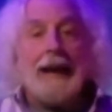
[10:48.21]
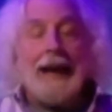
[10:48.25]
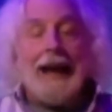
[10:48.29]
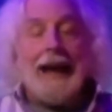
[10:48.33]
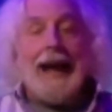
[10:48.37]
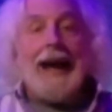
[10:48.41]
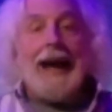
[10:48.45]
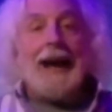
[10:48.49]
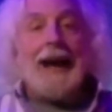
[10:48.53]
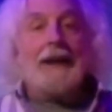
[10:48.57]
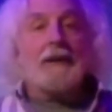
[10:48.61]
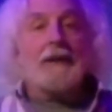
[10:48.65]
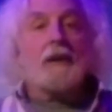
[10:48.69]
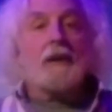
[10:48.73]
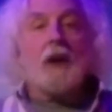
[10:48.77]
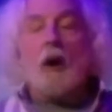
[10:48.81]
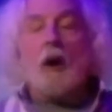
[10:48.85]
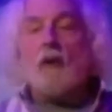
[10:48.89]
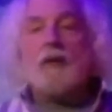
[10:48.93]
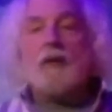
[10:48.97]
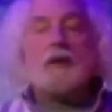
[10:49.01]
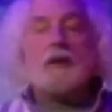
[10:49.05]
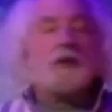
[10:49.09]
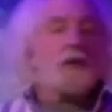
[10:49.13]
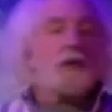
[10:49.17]
and
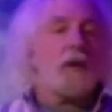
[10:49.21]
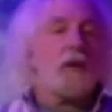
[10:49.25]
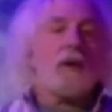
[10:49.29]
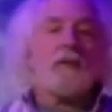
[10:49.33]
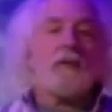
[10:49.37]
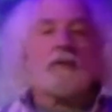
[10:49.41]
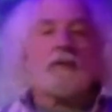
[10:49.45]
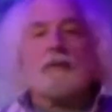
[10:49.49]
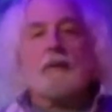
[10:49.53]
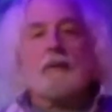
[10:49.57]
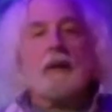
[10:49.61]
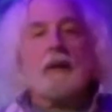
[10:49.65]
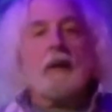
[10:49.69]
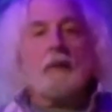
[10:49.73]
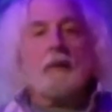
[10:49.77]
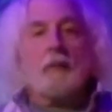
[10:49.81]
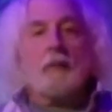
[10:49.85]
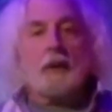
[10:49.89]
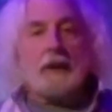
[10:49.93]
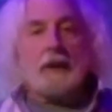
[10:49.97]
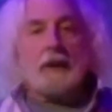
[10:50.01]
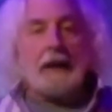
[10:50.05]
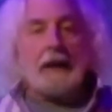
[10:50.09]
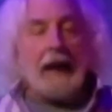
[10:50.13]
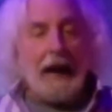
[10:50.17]
COVID sort of
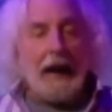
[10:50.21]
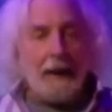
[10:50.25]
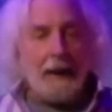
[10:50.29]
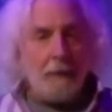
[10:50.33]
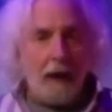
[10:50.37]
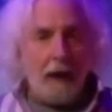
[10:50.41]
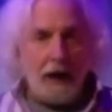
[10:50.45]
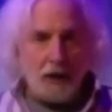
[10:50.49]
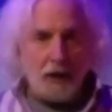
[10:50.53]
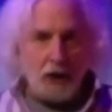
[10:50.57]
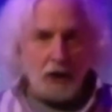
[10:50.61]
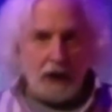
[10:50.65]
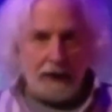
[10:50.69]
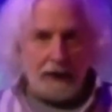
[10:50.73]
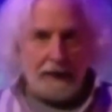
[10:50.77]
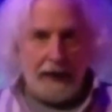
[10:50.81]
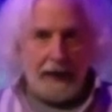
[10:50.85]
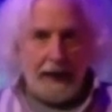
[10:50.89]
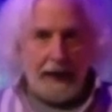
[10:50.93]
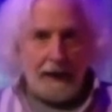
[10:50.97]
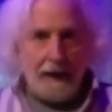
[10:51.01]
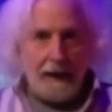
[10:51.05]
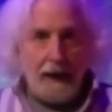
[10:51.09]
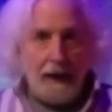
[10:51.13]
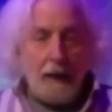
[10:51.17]
put the kibosh on
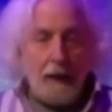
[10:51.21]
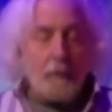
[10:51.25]
that.